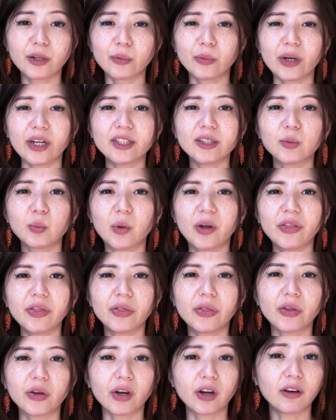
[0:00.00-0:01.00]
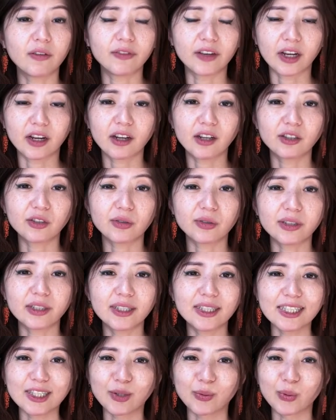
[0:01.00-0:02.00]
the rest 1/3 of the
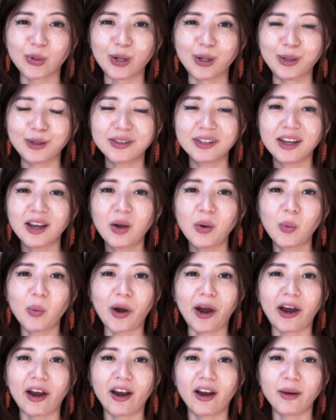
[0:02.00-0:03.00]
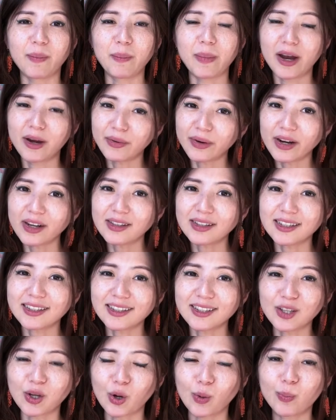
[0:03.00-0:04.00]
countries in the world where Marriott
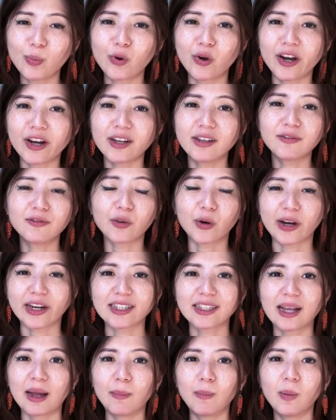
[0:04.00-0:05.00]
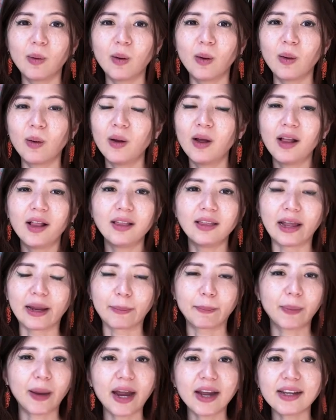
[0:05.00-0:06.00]
doesn't operate, for example,
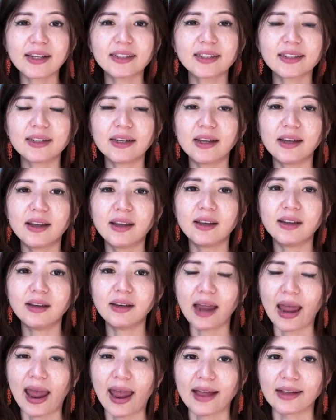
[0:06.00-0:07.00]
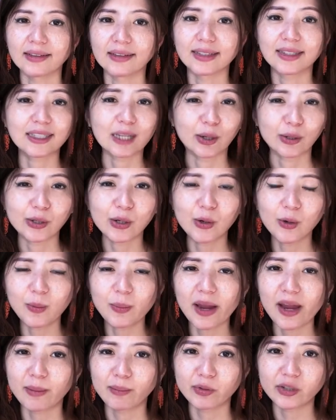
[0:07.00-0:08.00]
like Pakistan and Sao Tome and